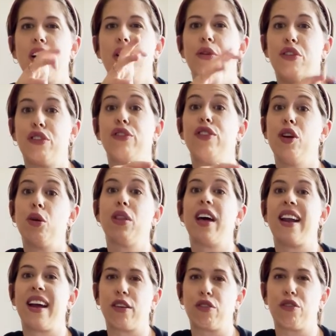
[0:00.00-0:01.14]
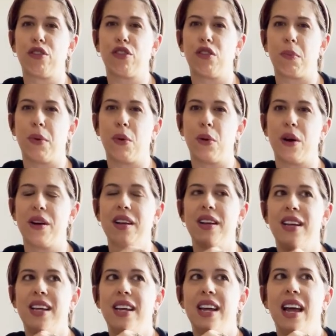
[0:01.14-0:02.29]
You just feel that extra support.
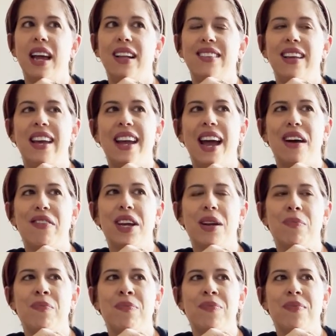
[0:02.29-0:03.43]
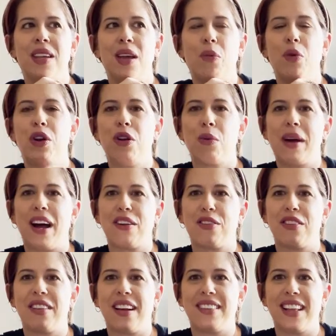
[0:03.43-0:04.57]
It's like having, when your mattress
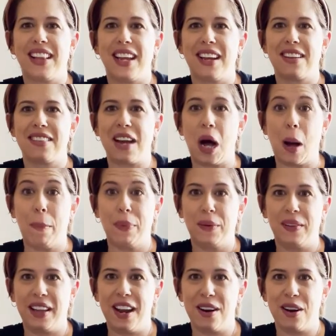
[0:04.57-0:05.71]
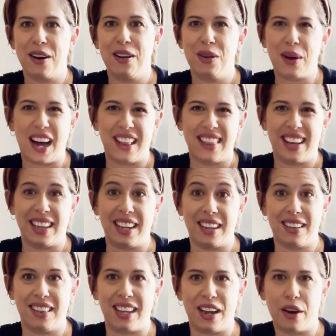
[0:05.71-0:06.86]
has that like top layer, you add that like
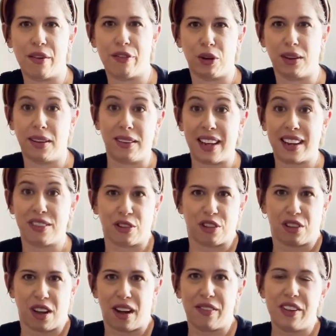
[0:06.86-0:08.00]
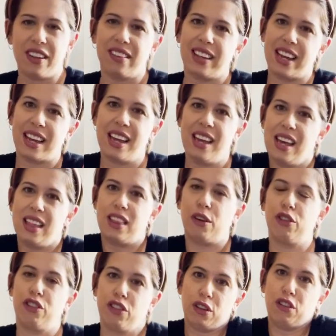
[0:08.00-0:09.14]
layer for a little extra softness. Like there's
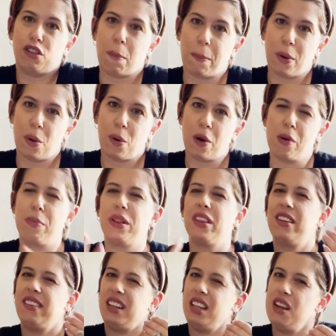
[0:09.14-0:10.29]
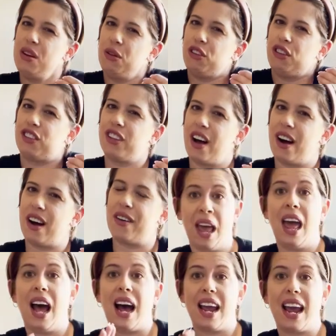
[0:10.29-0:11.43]
still support, but it's a little soft.
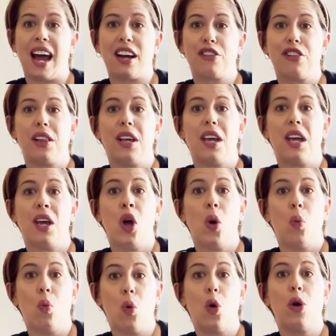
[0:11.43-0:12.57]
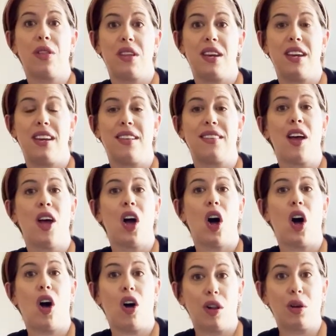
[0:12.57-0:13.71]
I actually wore these
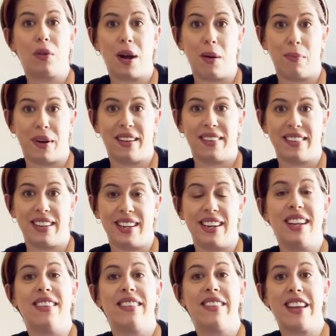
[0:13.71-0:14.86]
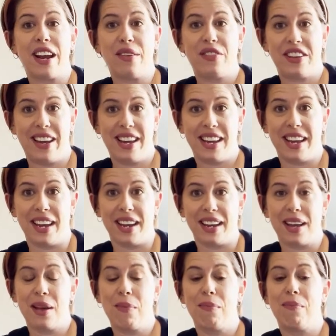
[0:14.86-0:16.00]
all around Boston instead of taking
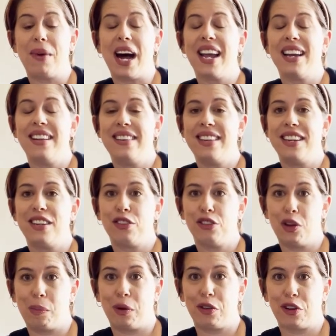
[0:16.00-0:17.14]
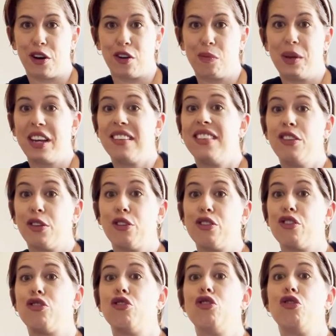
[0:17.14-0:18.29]
my Adidas Superstars because these are
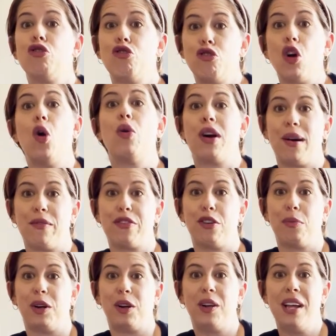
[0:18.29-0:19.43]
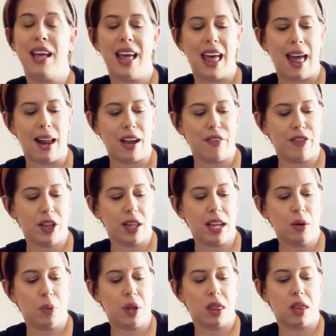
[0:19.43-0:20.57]
just so comfortable. And I feel like
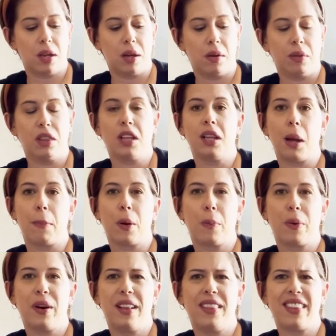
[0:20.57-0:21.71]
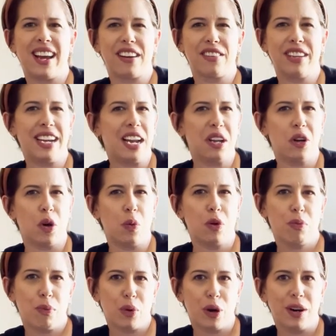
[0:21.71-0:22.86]
with the leopard print, they actually kind of go with
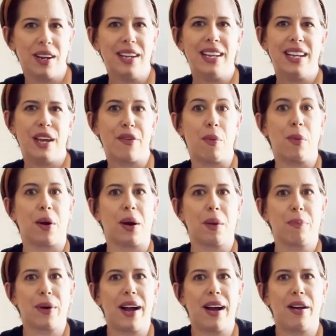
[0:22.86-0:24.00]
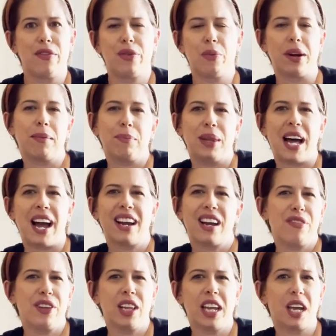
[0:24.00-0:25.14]
more. If I'm wearing brown, if I'm wearing black, I
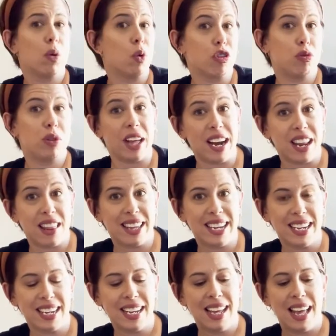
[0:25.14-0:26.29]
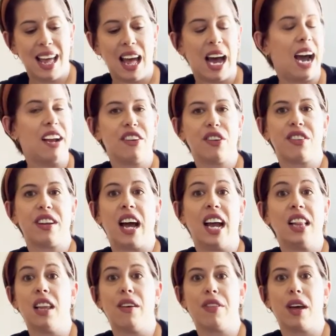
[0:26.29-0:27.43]
feel like it works with anything. I
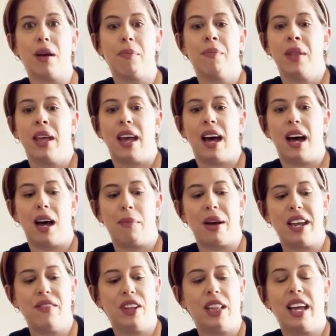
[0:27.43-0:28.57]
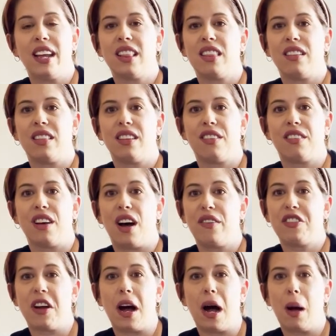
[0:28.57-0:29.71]
love them. I even like the soft
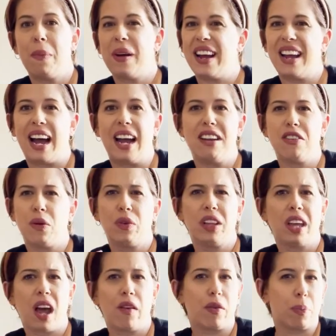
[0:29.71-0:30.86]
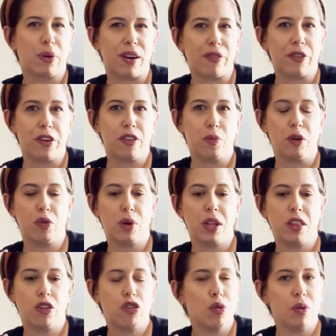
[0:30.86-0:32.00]
top. I don't really have a preference between the
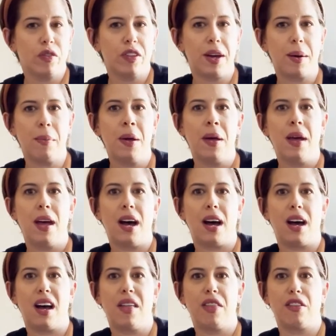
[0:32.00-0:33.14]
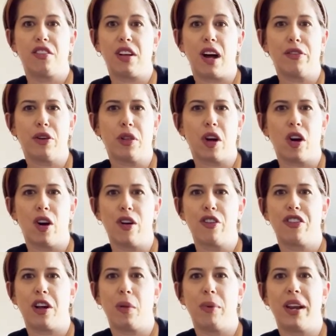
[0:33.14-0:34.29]
two of them, the soft or the hard
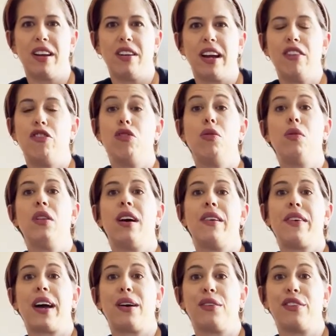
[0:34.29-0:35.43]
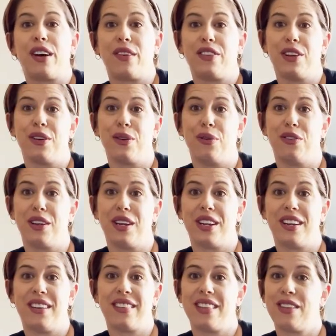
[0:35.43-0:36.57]
shell, but I do love how soft and cozy it
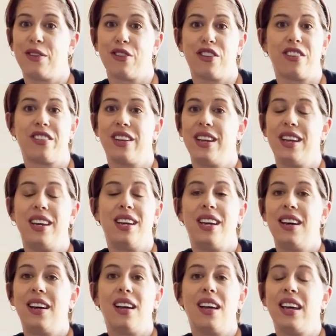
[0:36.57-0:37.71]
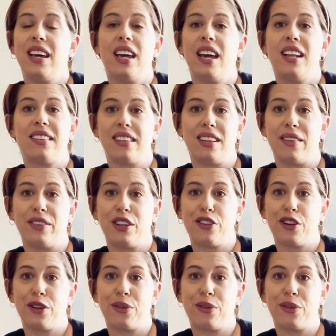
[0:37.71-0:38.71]
is. And they're just, it's a lovely shoe.